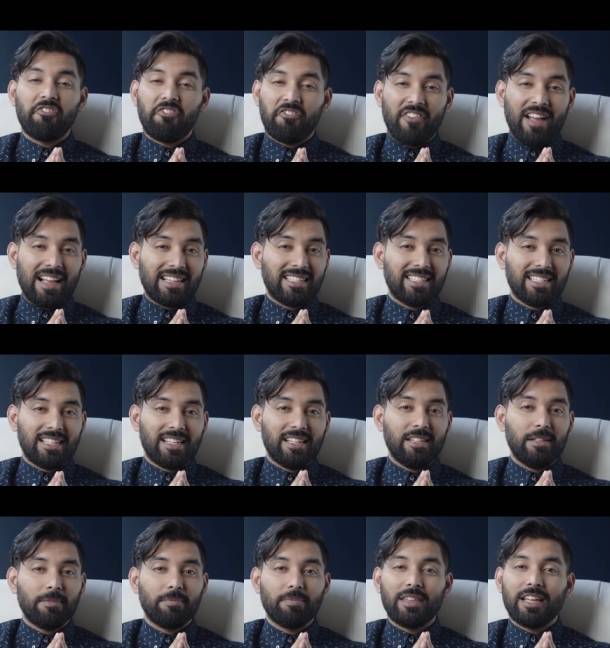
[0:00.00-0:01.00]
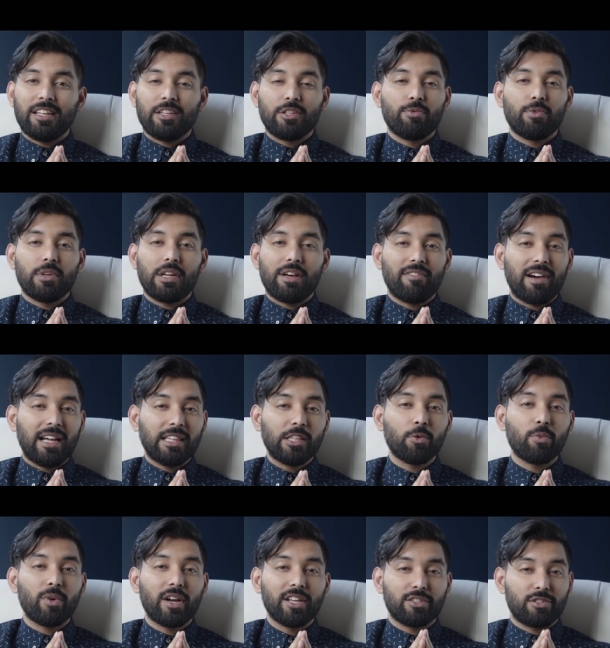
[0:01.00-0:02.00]
faster than you would have
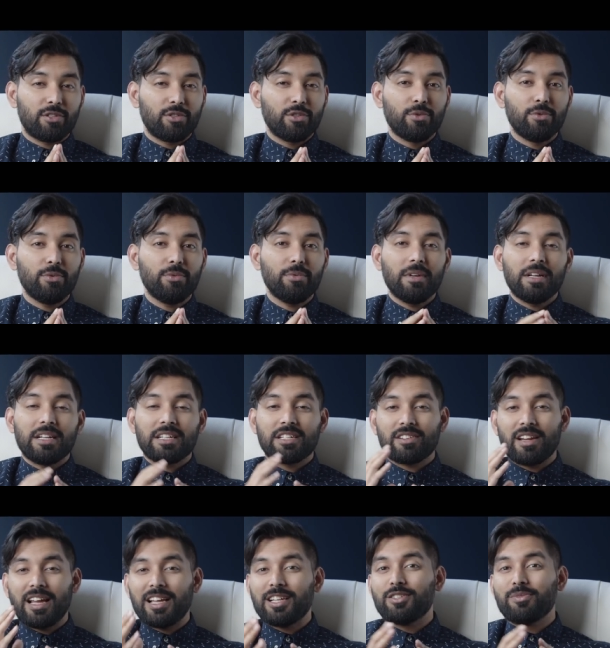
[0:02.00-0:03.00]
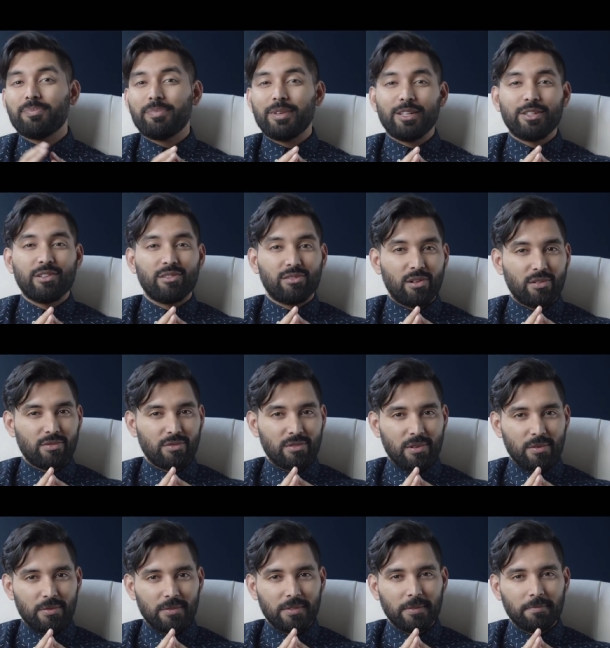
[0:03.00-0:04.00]
otherwise do trying to build your own
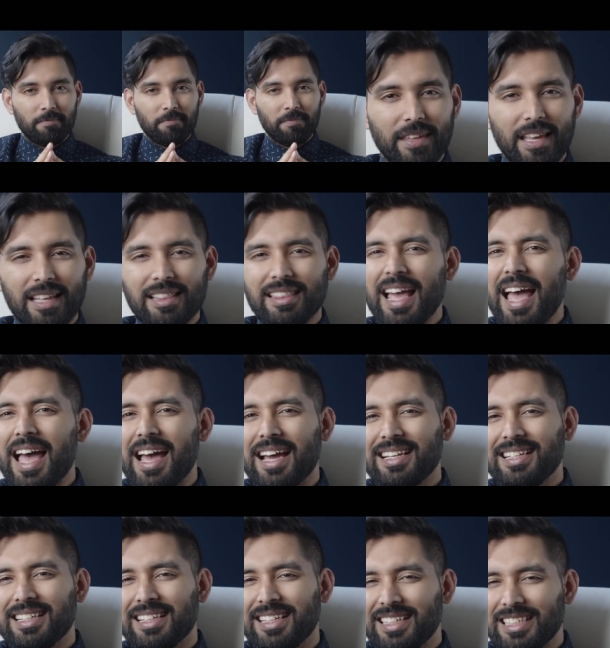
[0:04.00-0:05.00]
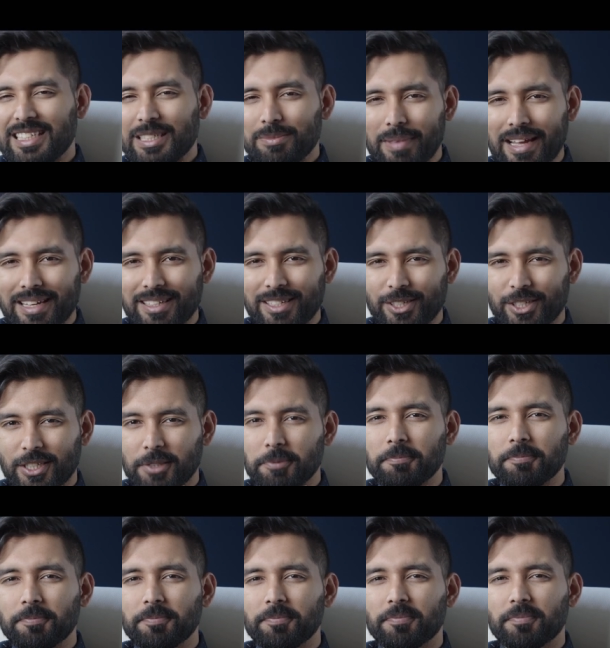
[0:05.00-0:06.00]
road. And that is mentorship.
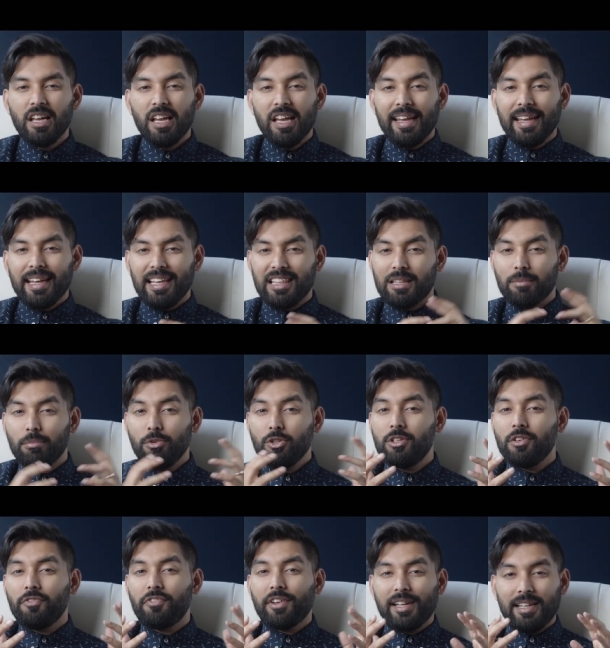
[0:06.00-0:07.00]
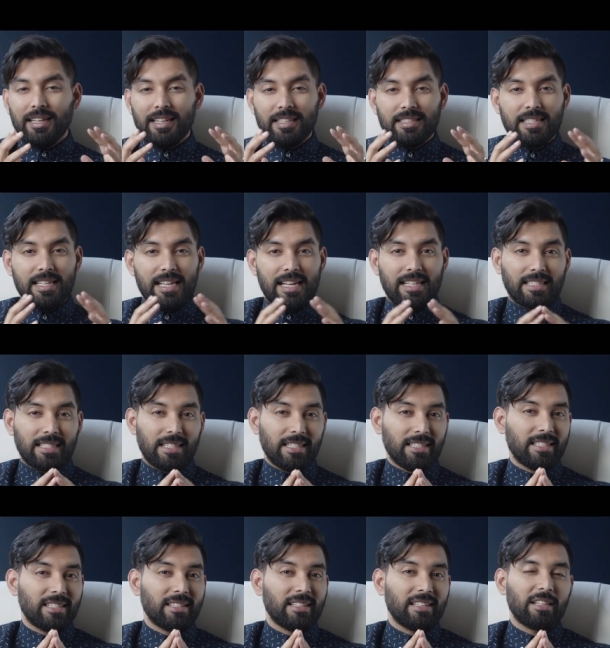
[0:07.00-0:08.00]
In the book of
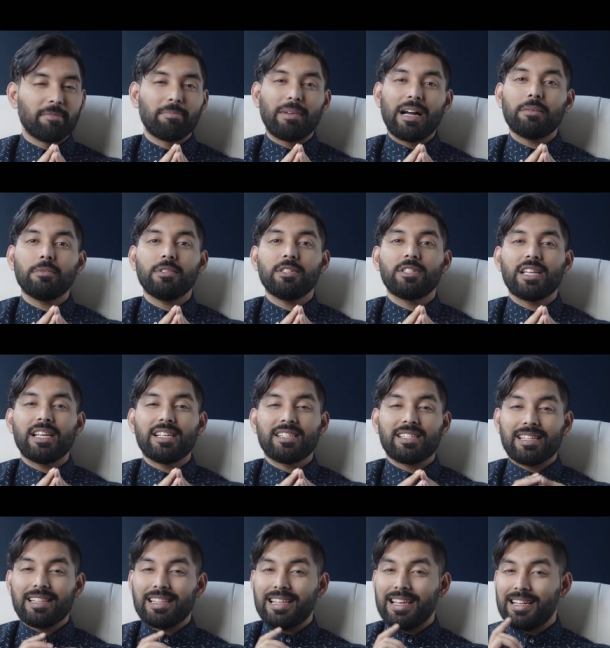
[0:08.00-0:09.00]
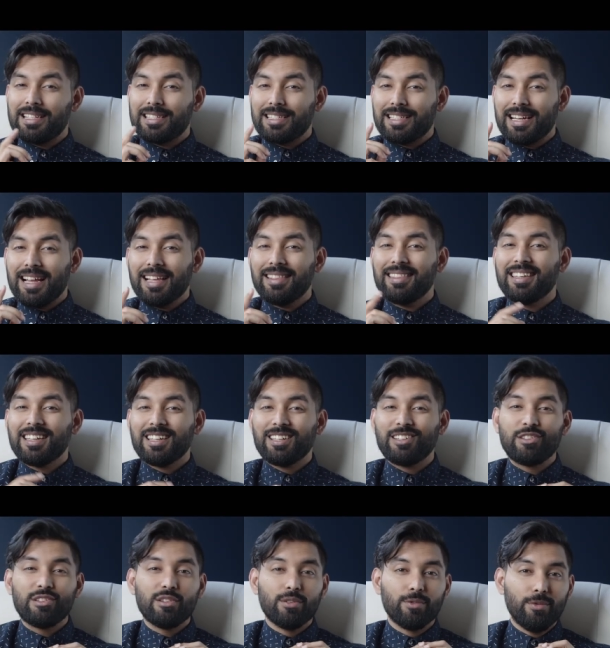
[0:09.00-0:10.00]
Ecclesiastes, the Bible says there is
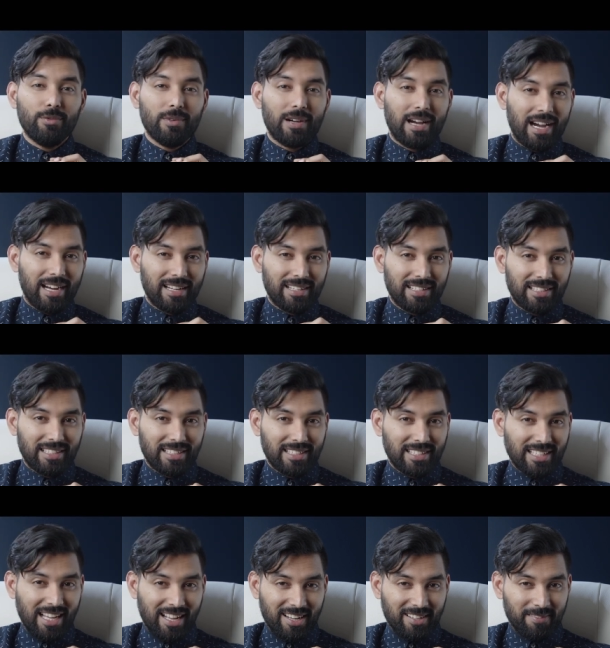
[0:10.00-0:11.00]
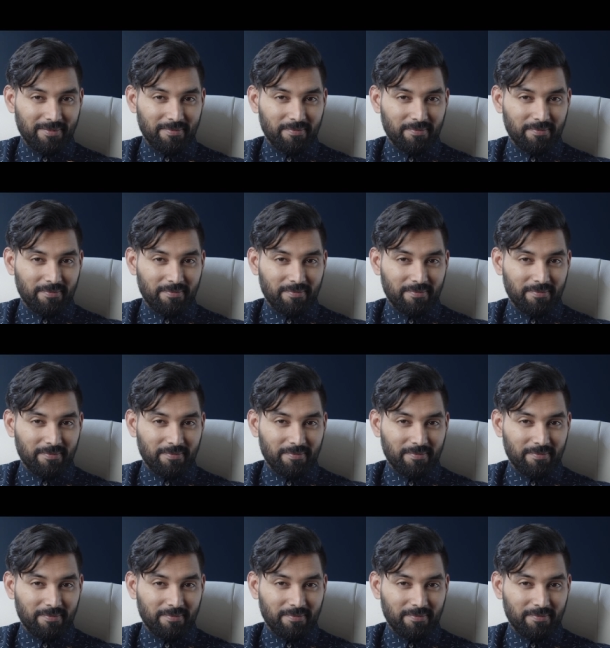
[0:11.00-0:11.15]
nothing new under the sun.